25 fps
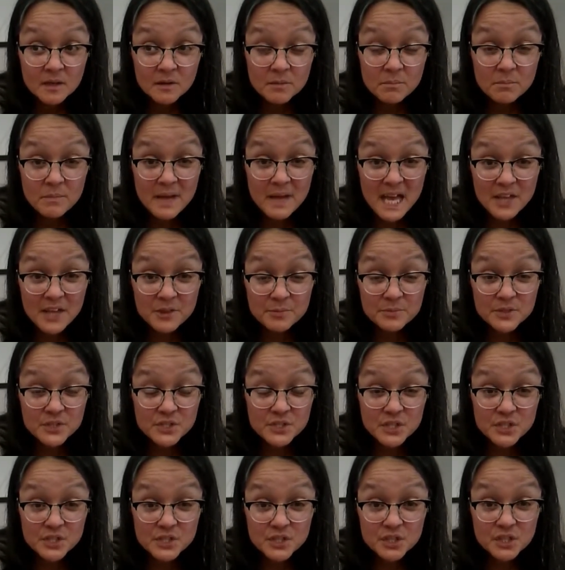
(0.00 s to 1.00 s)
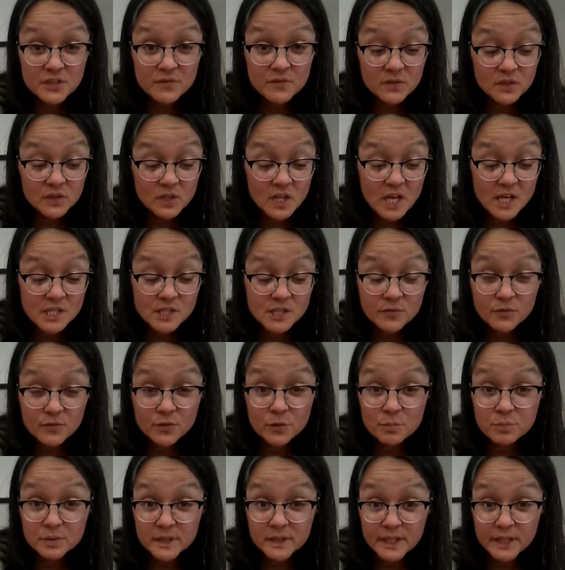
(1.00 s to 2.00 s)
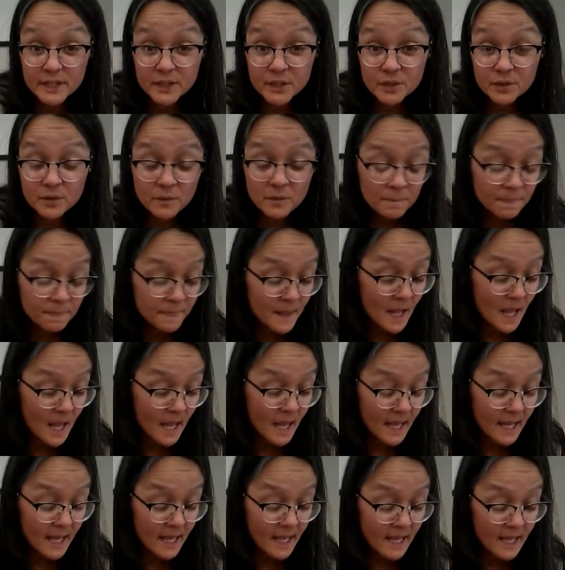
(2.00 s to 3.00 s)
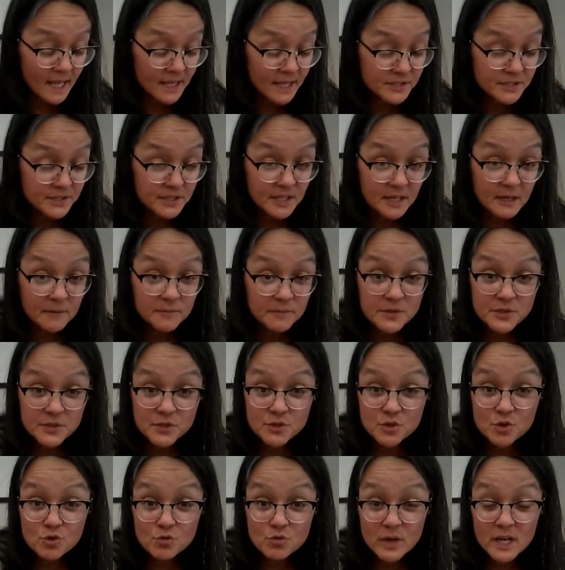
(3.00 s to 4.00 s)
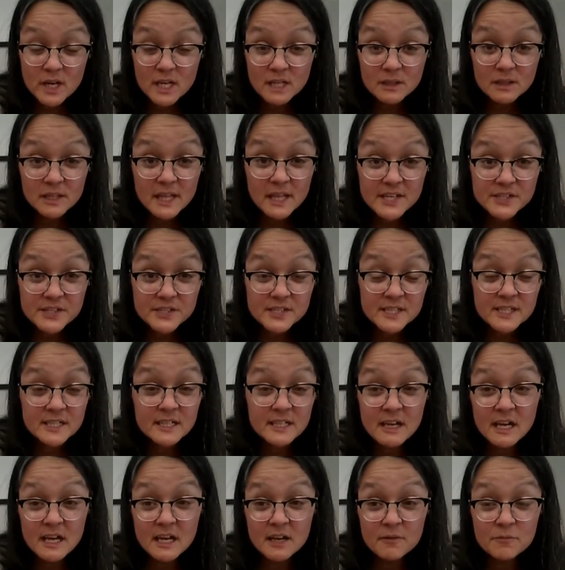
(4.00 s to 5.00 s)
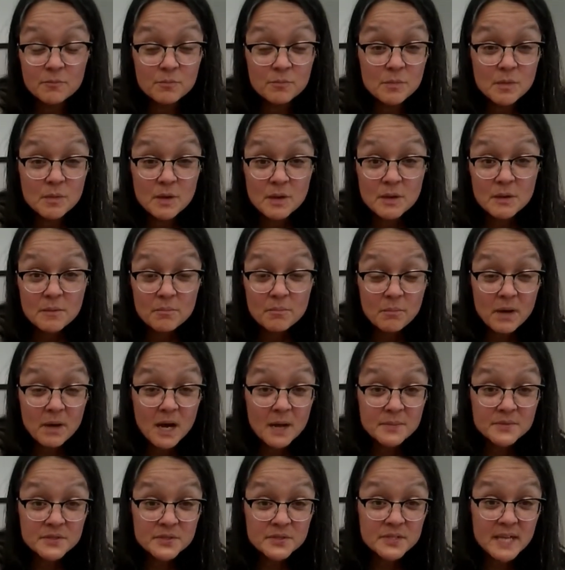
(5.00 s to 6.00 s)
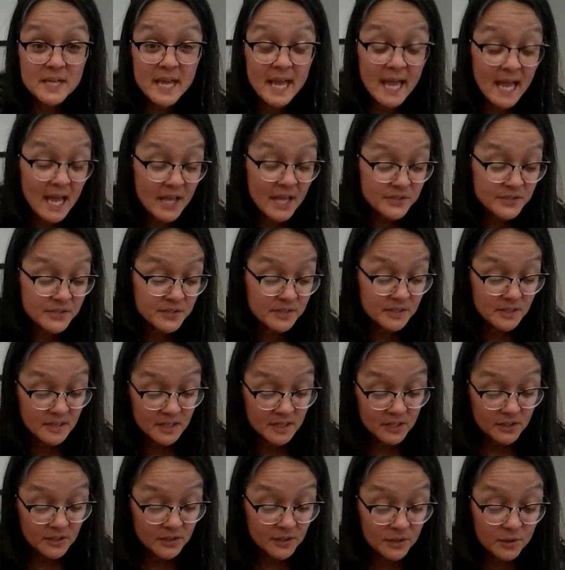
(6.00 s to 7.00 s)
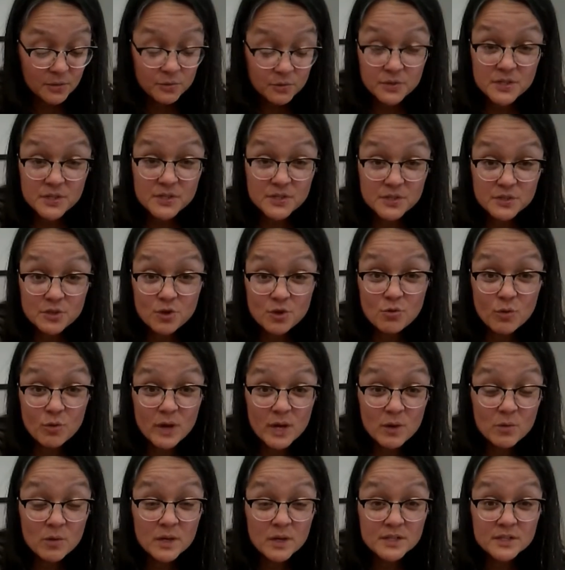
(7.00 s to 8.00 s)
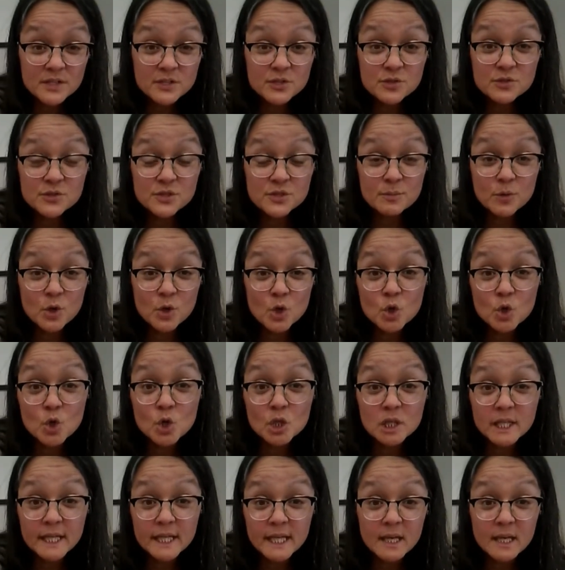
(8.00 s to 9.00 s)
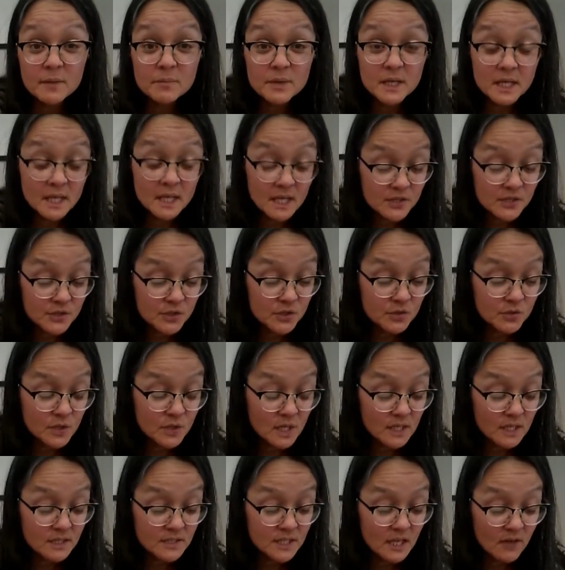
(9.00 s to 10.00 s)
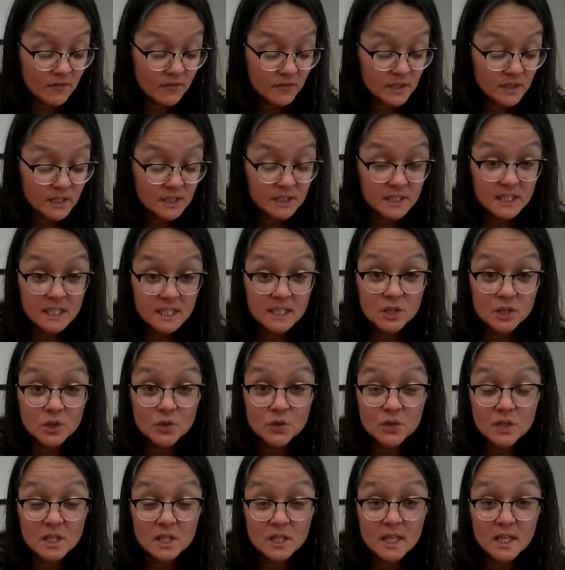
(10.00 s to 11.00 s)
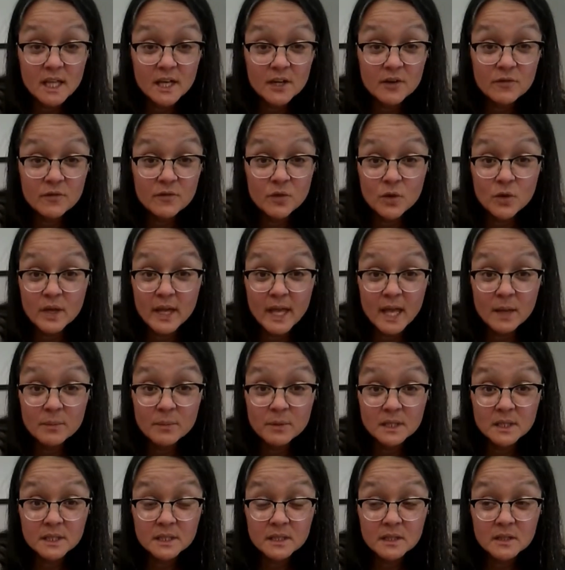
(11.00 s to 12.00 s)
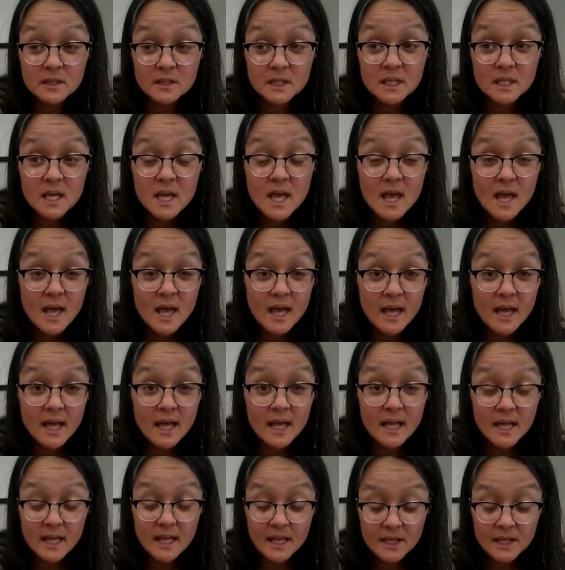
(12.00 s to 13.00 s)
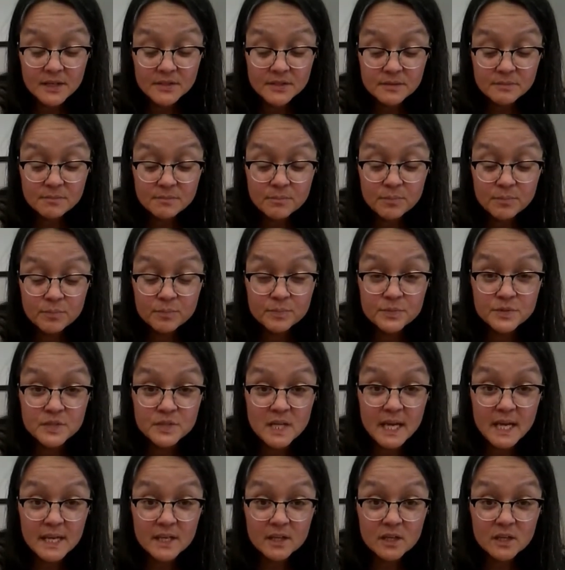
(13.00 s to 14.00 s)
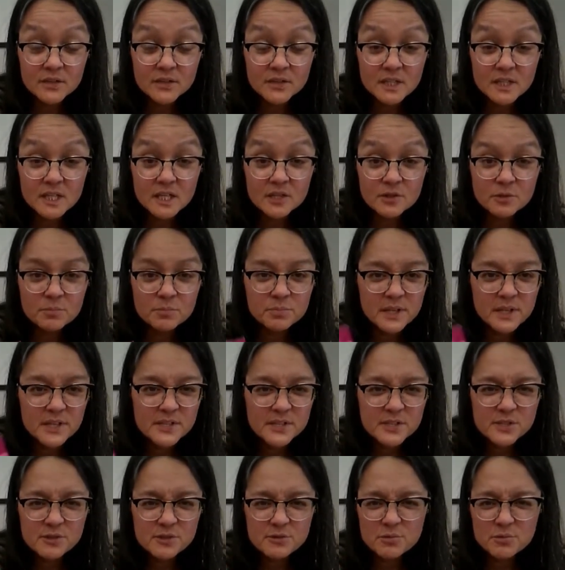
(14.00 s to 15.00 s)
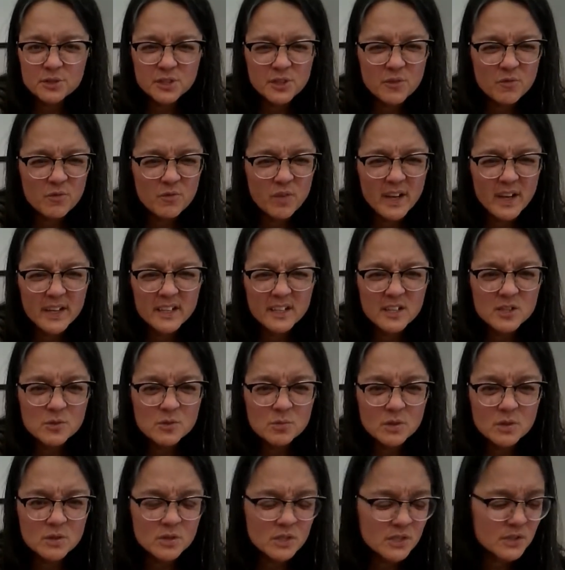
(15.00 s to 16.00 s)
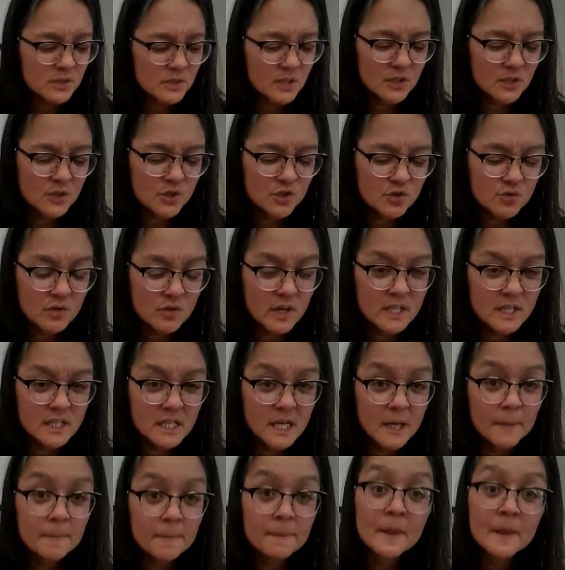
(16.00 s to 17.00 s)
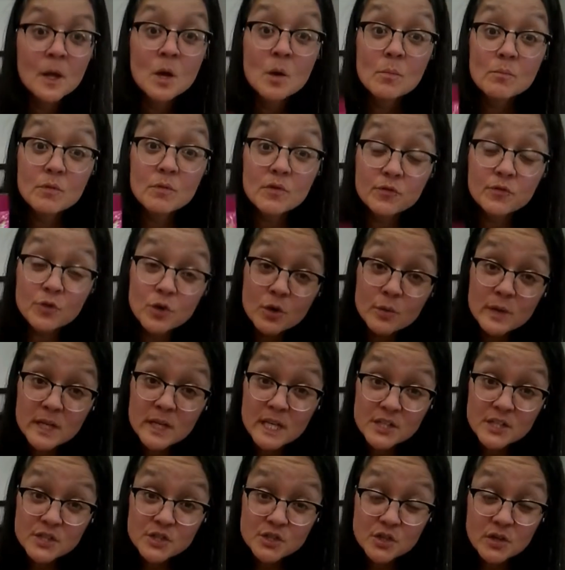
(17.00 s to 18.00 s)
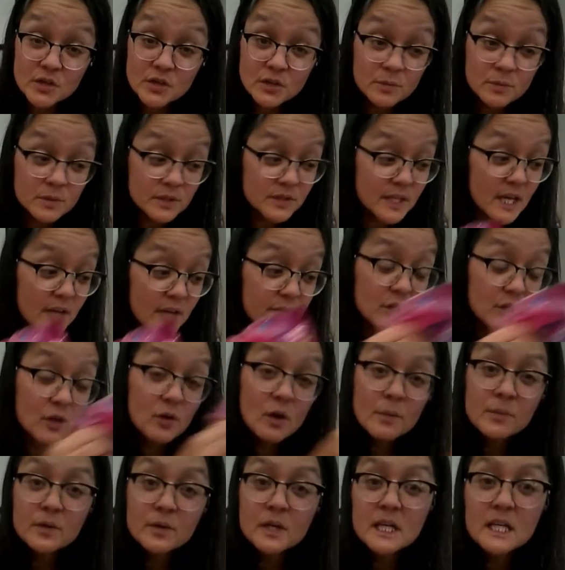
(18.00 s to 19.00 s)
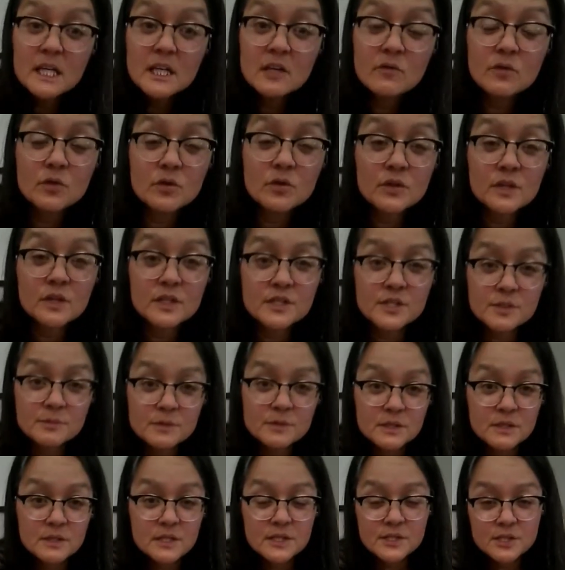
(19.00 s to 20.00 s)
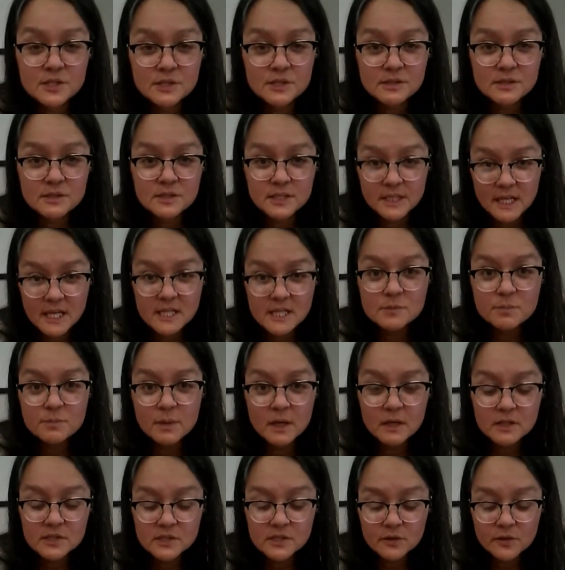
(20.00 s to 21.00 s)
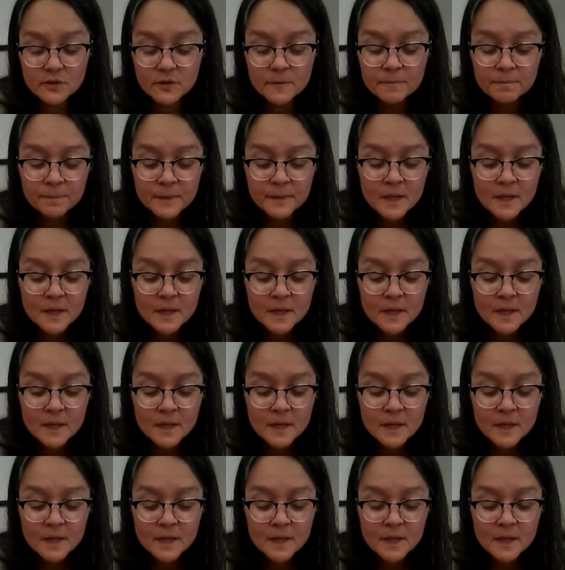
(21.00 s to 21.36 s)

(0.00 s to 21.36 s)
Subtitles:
mathematician and philosopher Plato. And this is a great lesson. Moms and dads, this is a great one to do some Googling, because you can definitely learn a lot of vocabulary and tie it all together. Plus, it's really fun because we're just constructing. Before we get started with that, though, I'm going to give you today's puzzler.